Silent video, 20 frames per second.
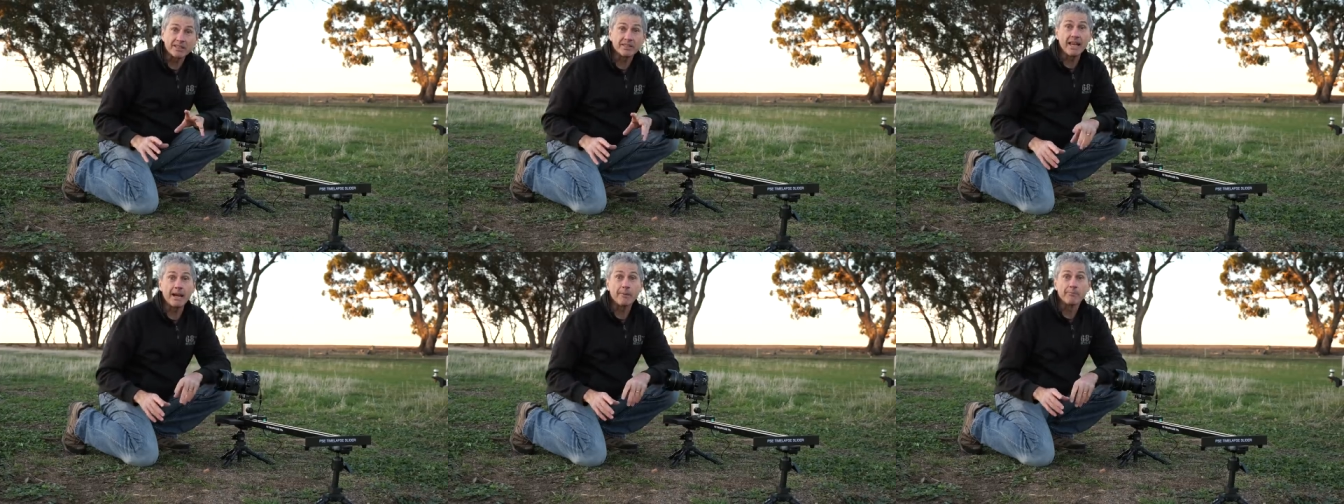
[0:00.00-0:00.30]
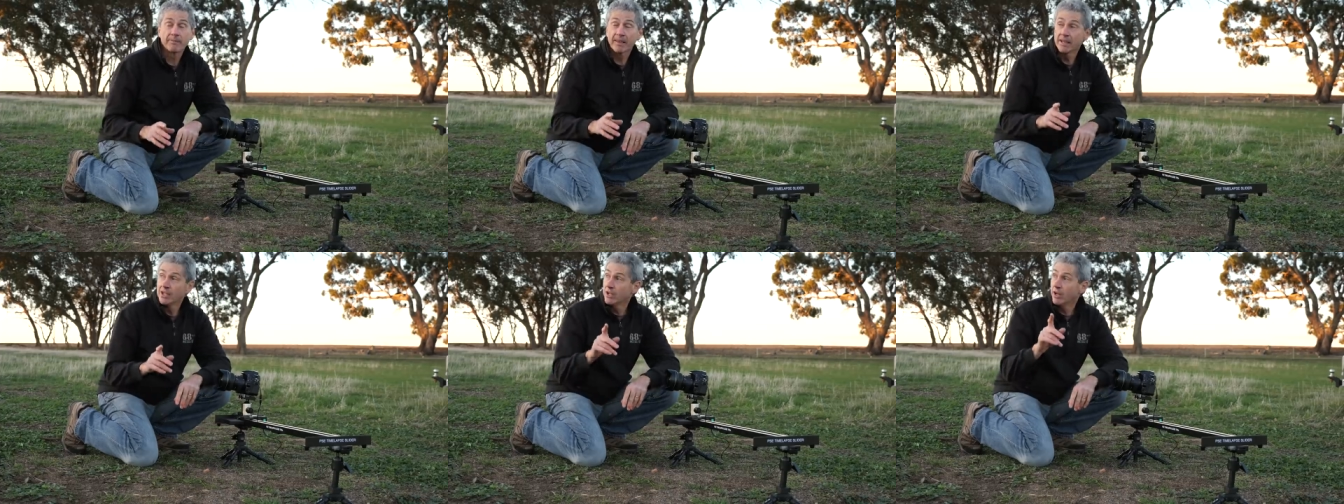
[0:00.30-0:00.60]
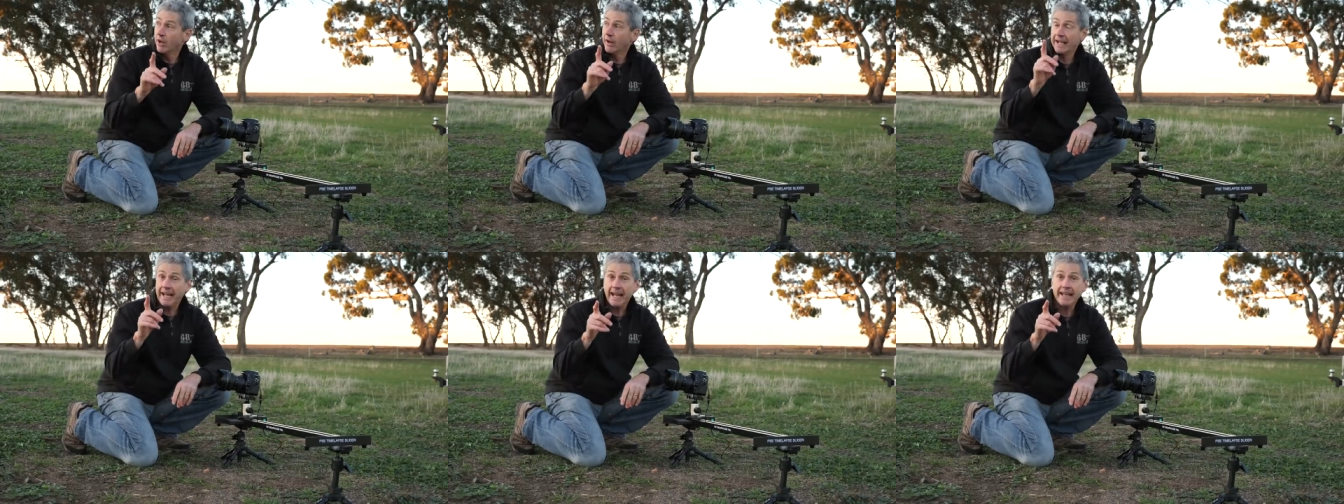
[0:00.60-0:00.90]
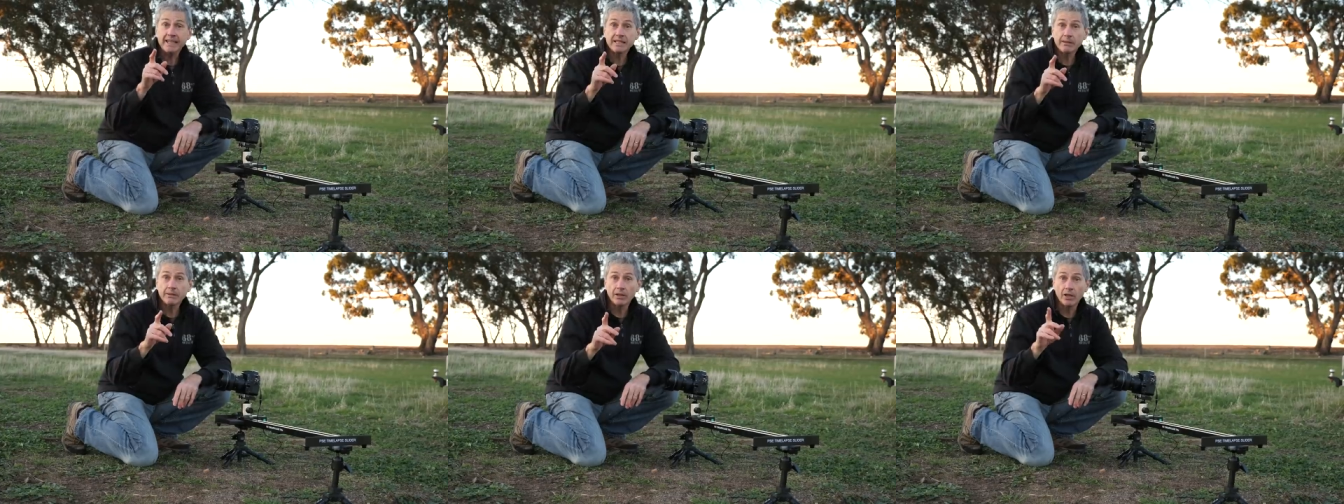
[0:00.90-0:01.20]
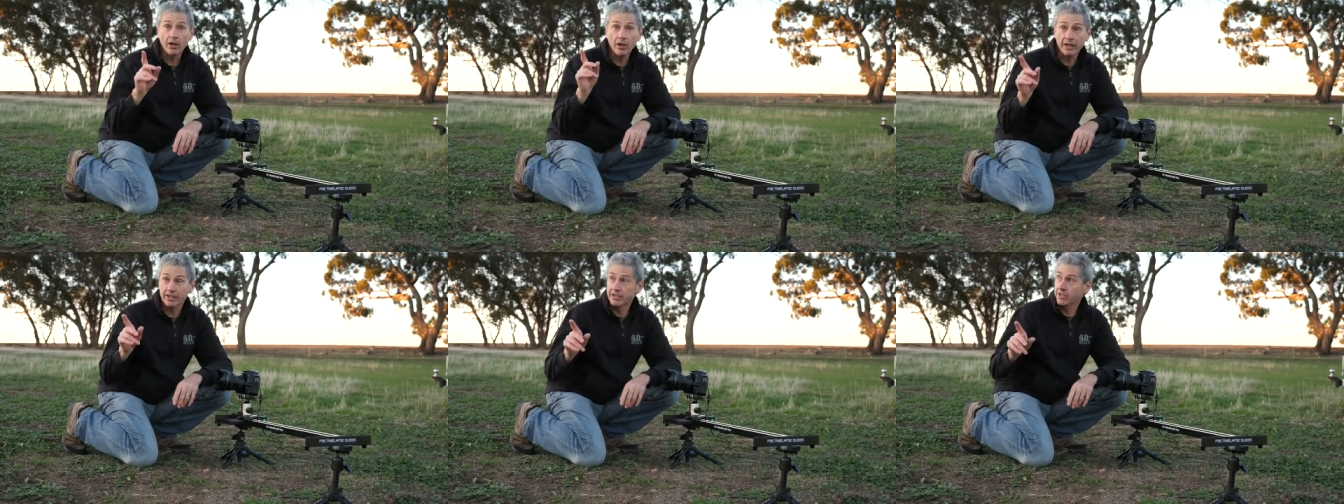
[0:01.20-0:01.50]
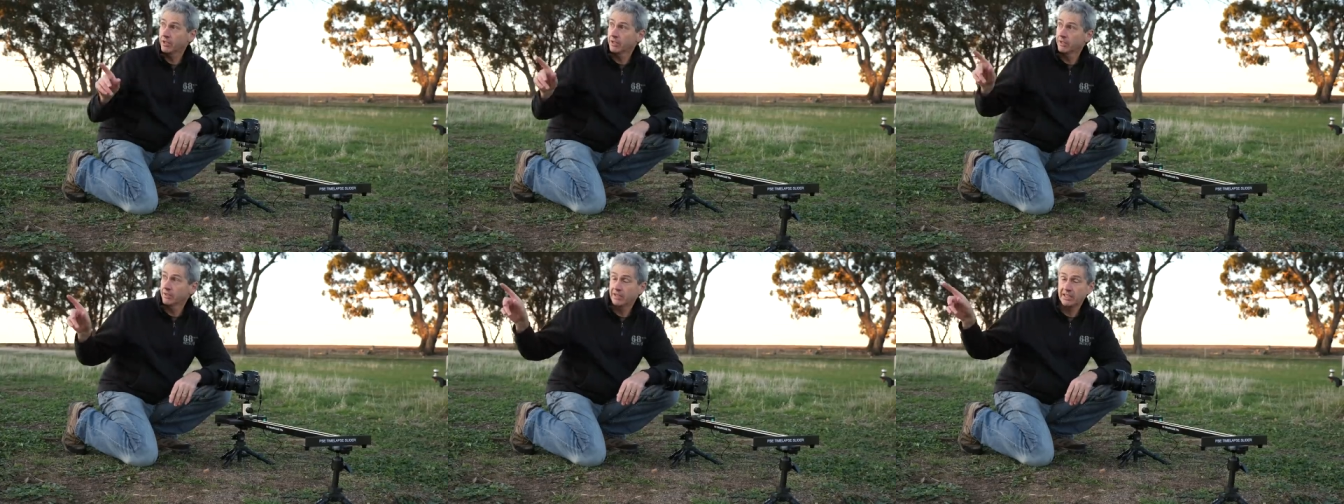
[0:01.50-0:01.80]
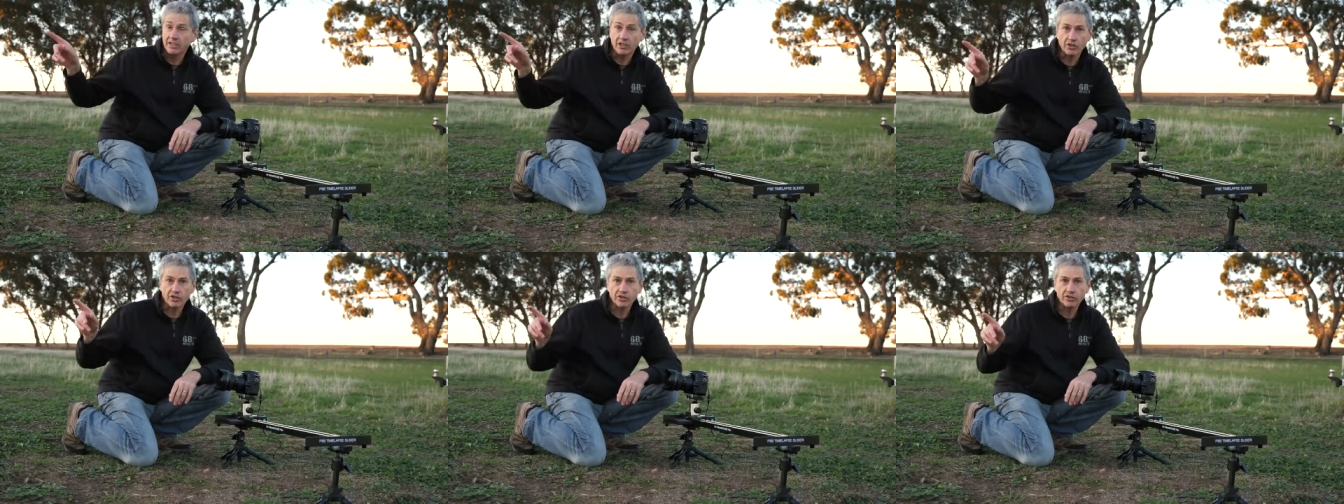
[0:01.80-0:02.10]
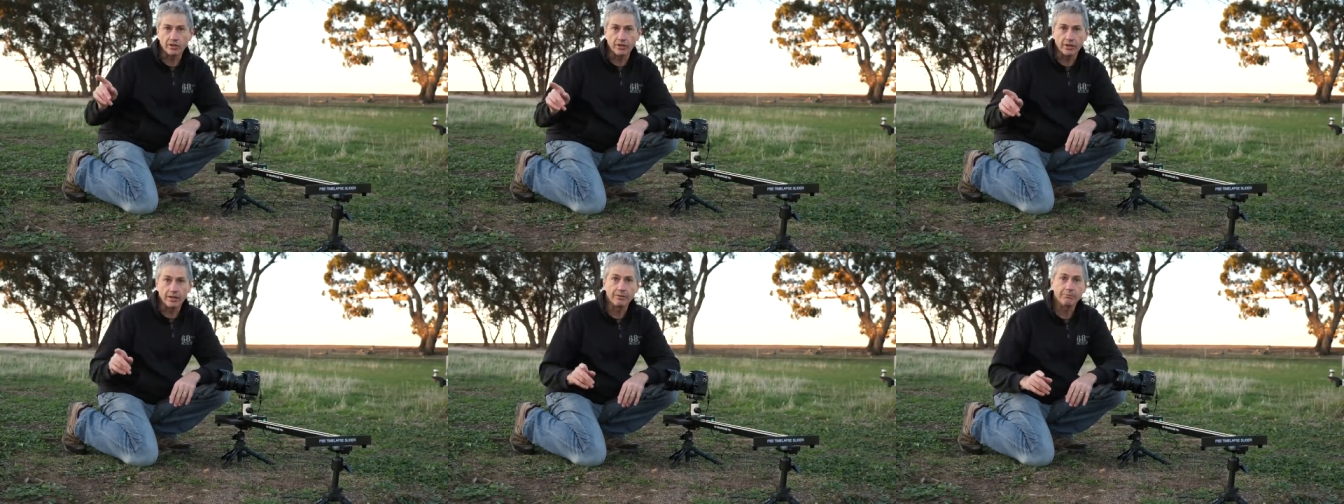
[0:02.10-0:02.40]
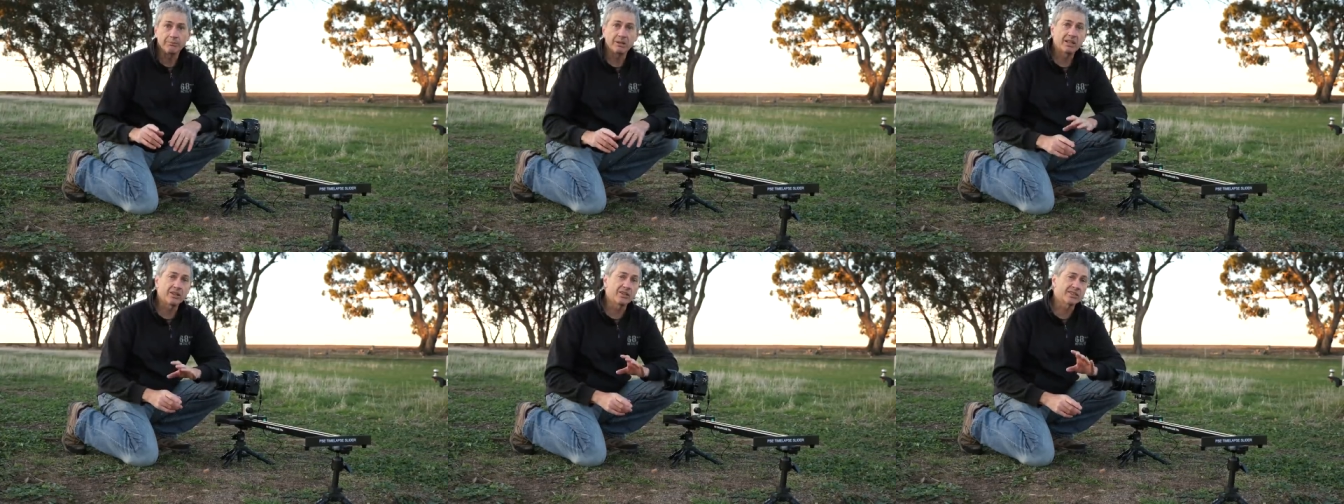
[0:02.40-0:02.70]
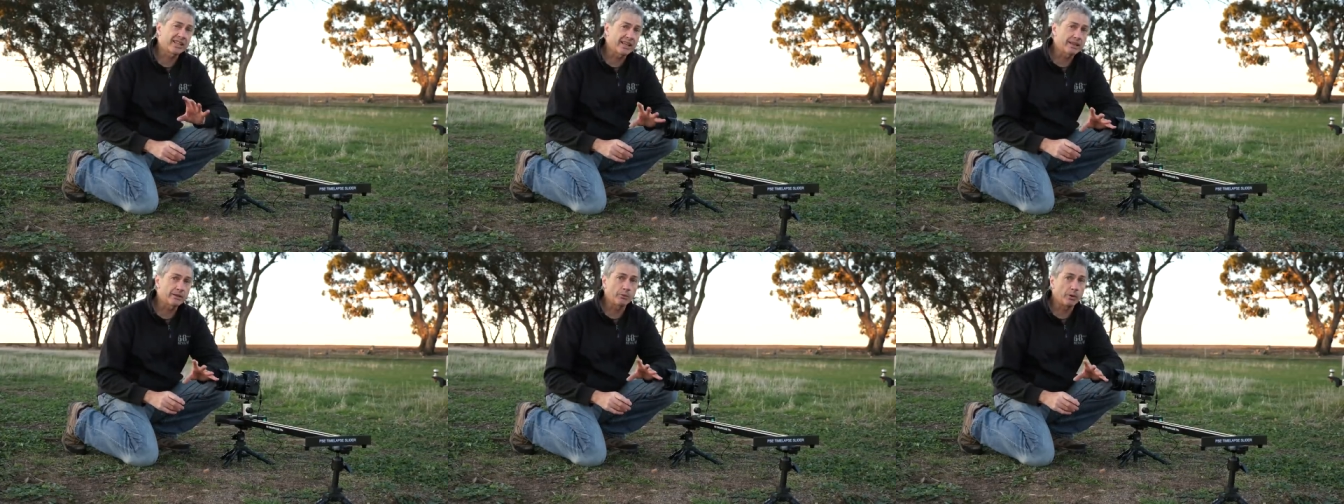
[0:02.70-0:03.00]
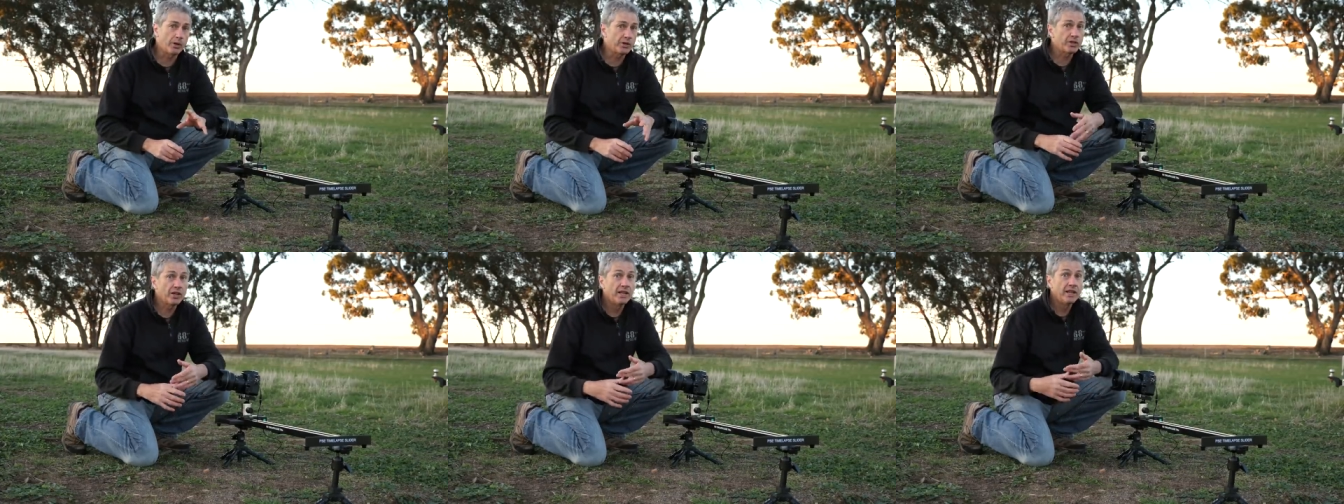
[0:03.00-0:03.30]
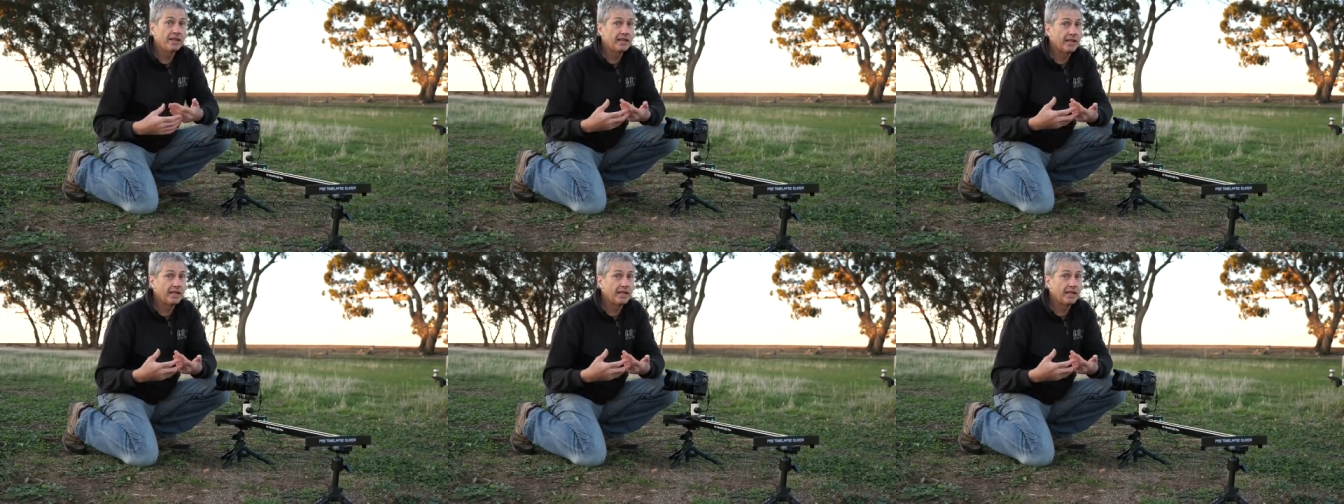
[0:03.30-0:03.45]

Now, I had to light the Austin because otherwise